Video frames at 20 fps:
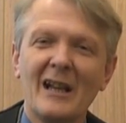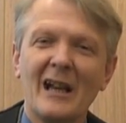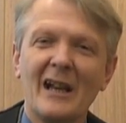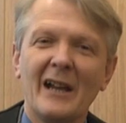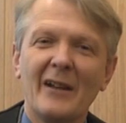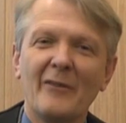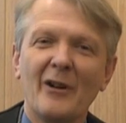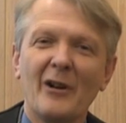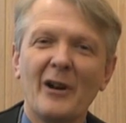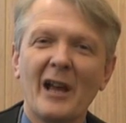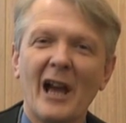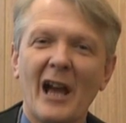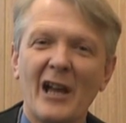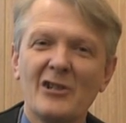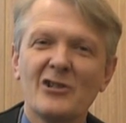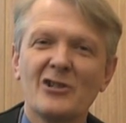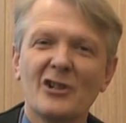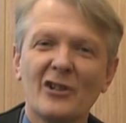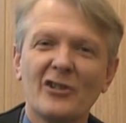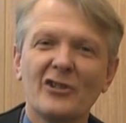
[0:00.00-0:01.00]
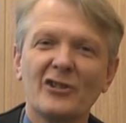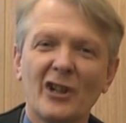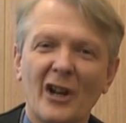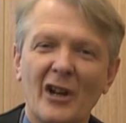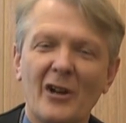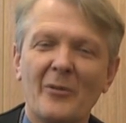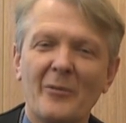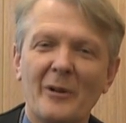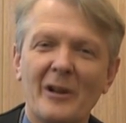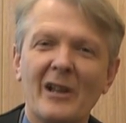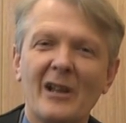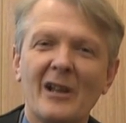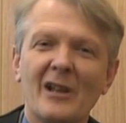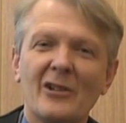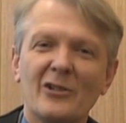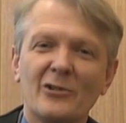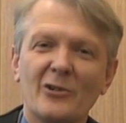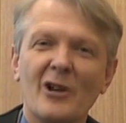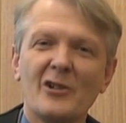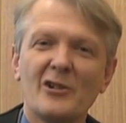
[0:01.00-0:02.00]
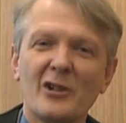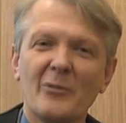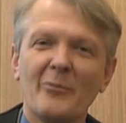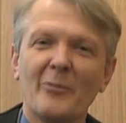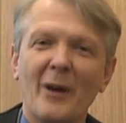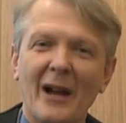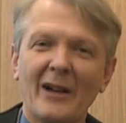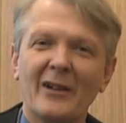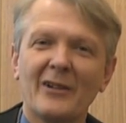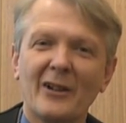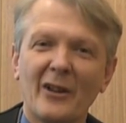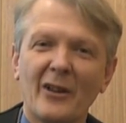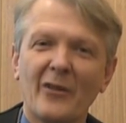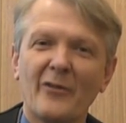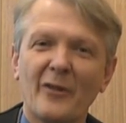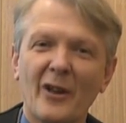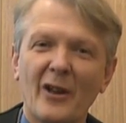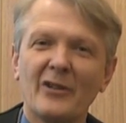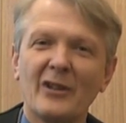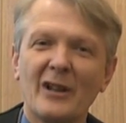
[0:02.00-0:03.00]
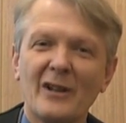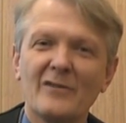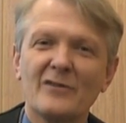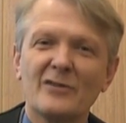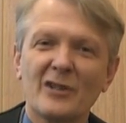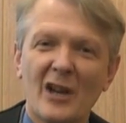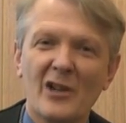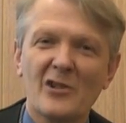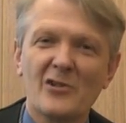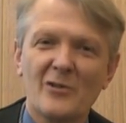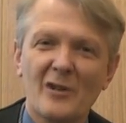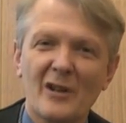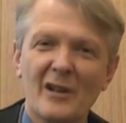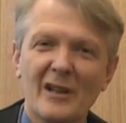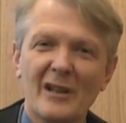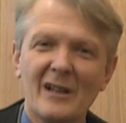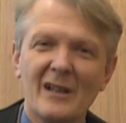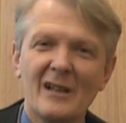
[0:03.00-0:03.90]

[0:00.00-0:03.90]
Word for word: in a very ancient ceremony stretching back to the 13th century.